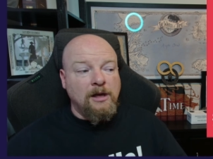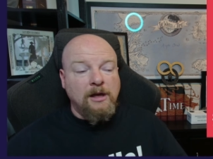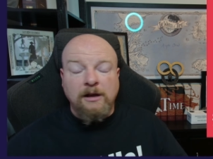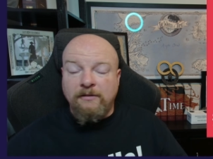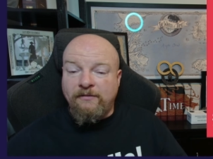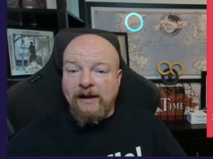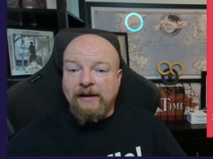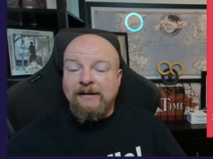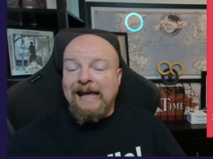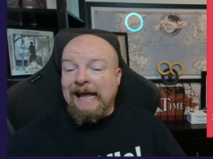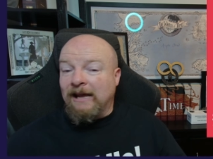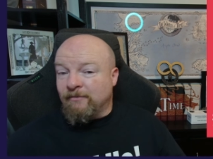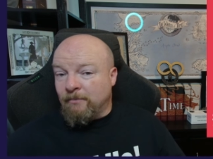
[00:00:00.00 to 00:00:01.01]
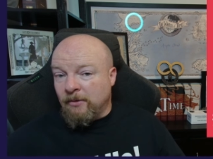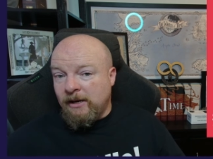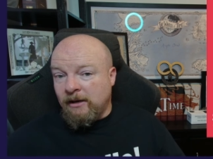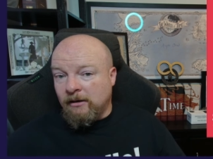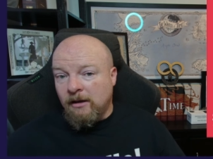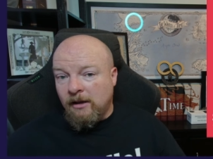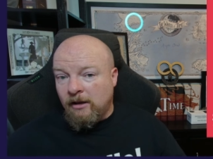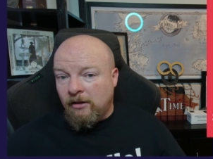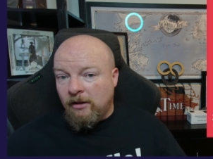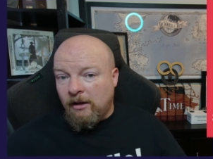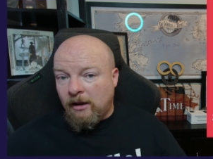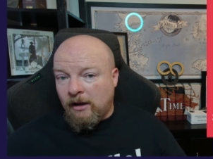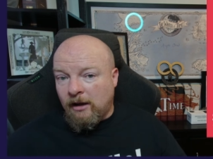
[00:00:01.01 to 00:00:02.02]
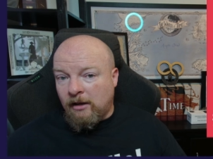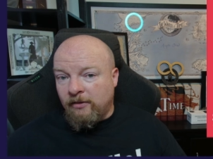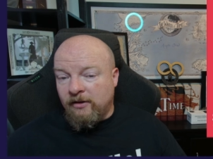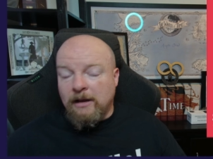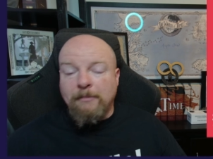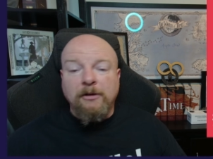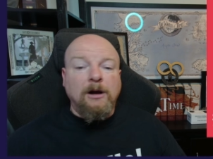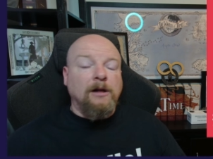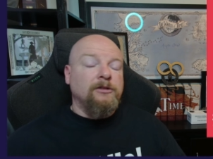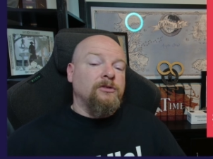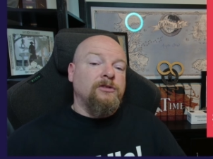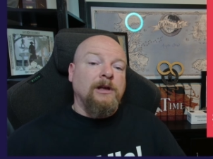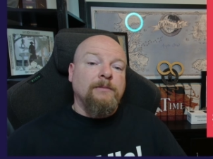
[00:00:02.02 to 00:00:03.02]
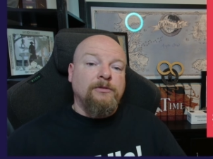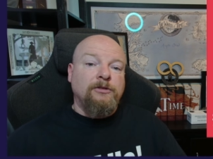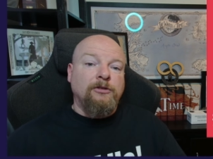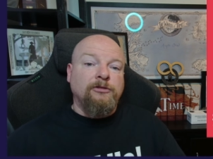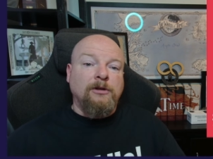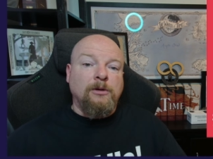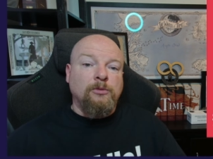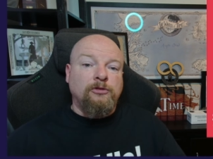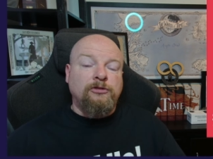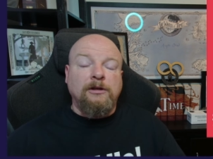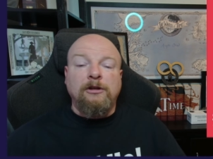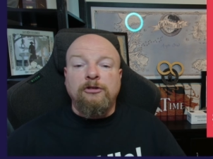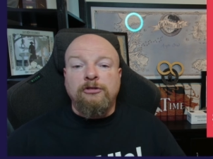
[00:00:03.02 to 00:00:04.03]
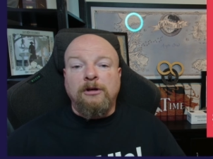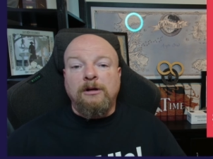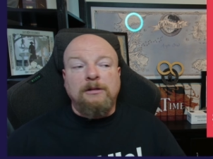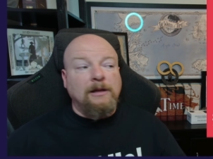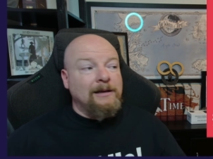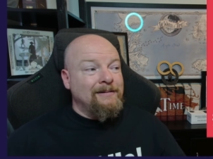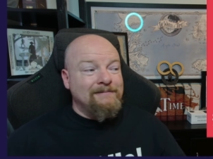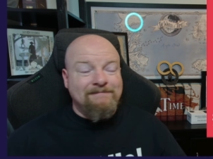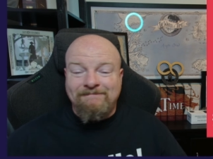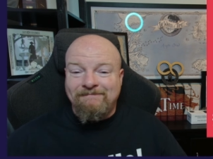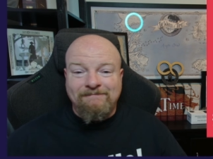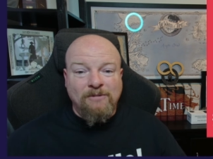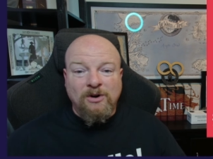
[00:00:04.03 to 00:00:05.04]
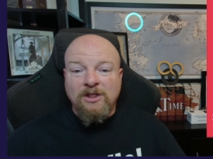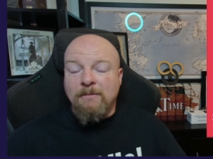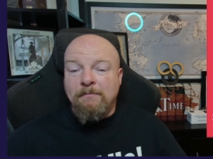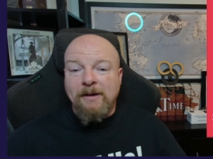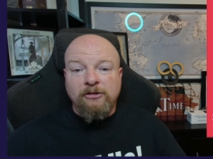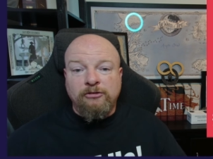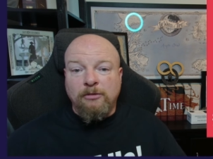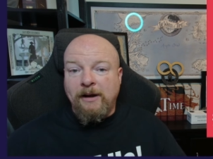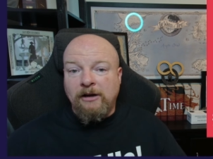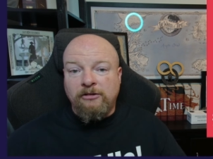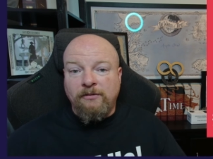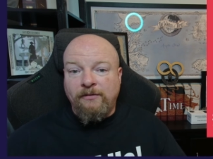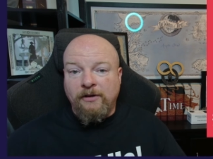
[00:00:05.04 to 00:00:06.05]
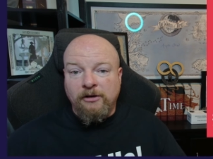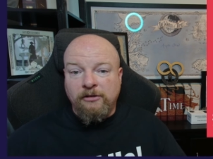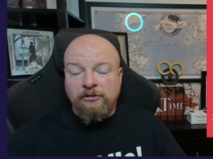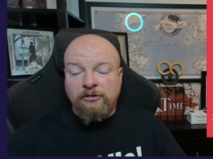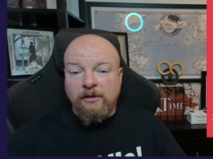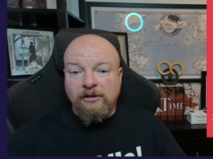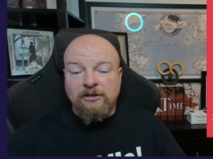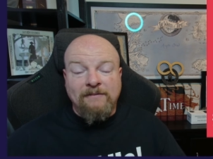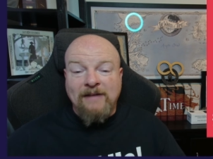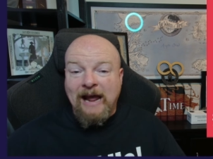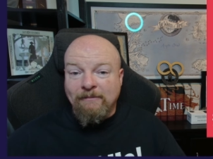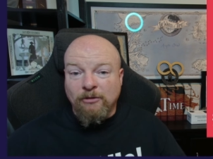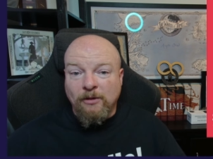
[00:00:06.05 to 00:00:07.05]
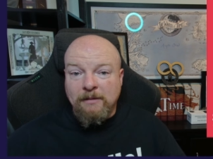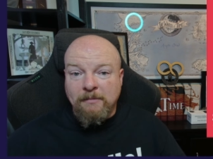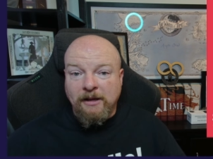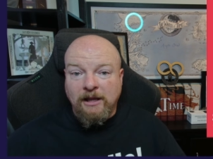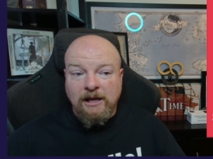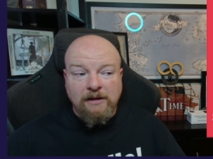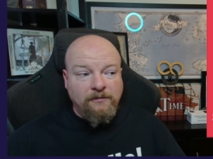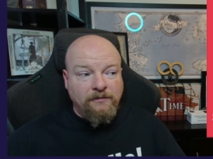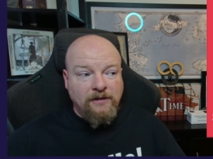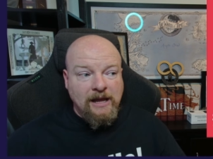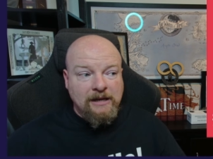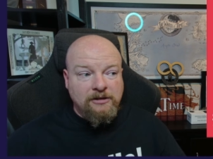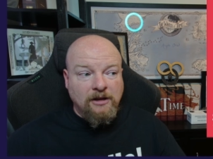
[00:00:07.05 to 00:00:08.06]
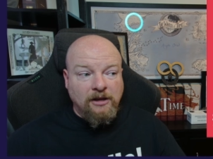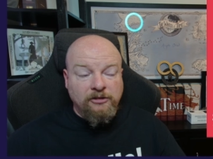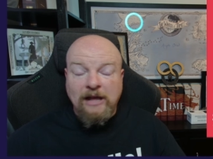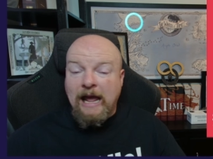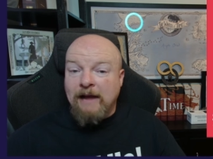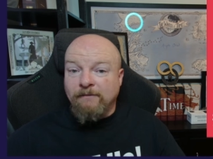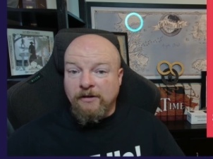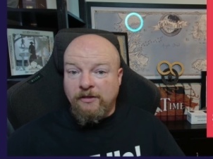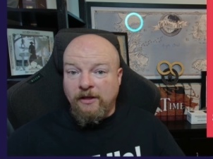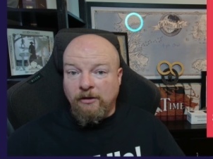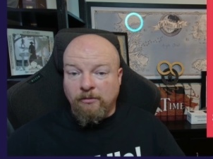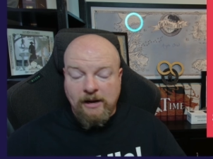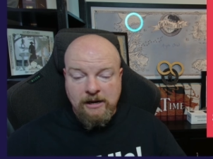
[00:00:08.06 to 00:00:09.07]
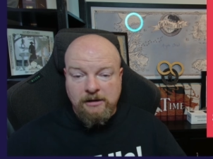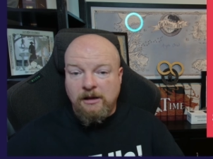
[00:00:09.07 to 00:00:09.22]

In fact, K F Breen, uh, The Demigods of San Francisco, Sin and Chocolate, one of the best romantasy series I've ever read in my life. It does everything right.